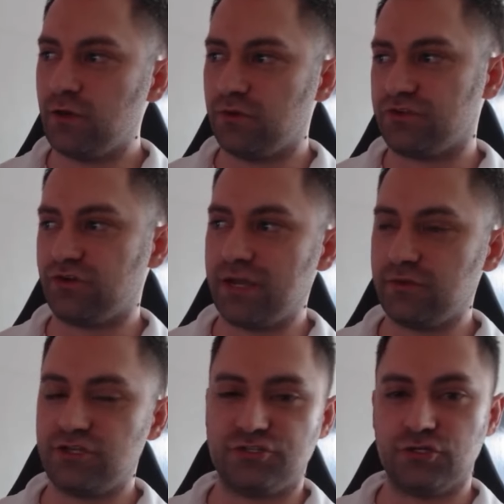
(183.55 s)
What they're
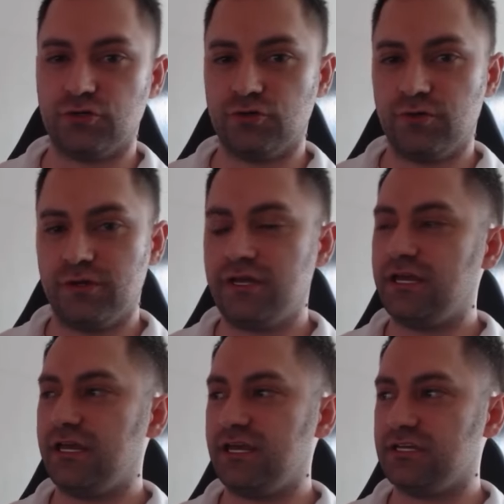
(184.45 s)
able to do
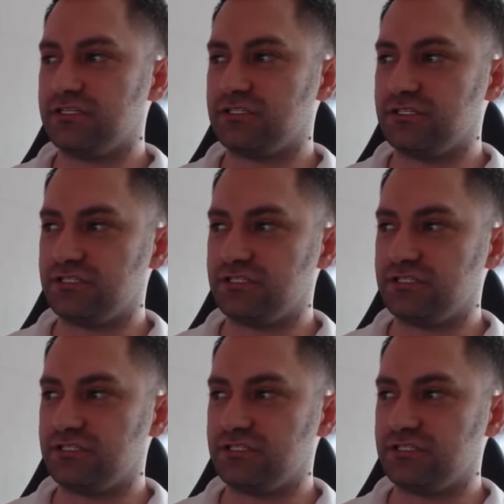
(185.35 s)
is